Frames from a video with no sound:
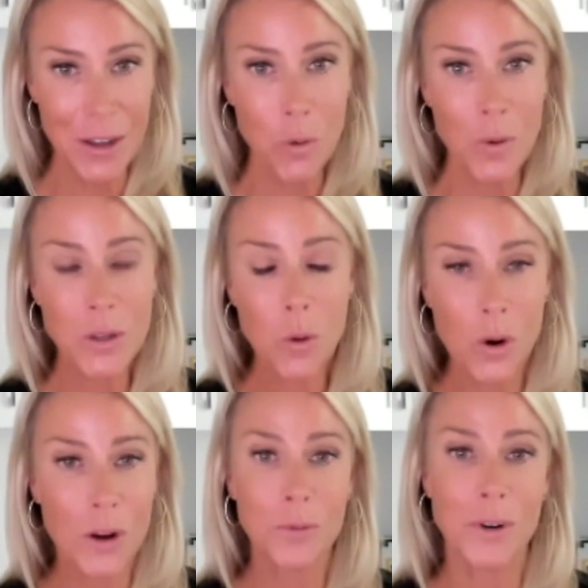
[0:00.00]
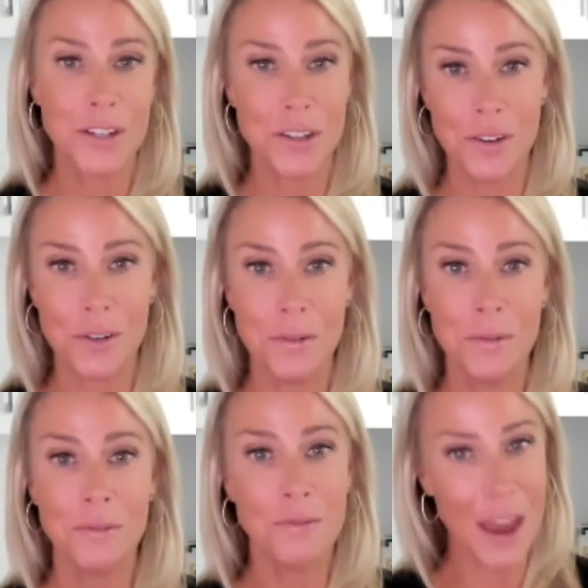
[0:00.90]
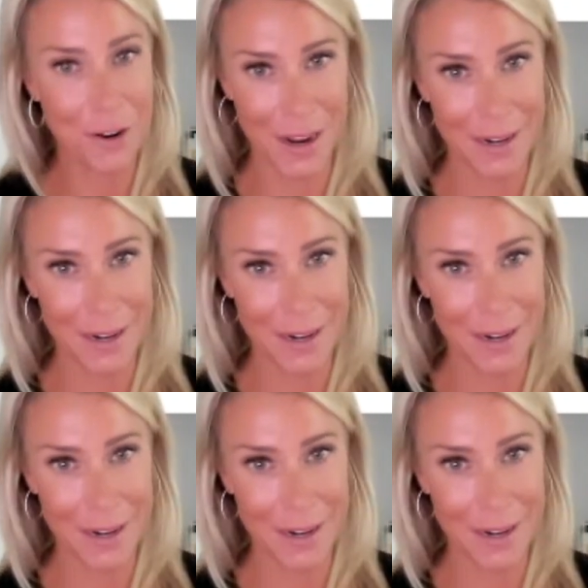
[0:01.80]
was a World War Two veteran.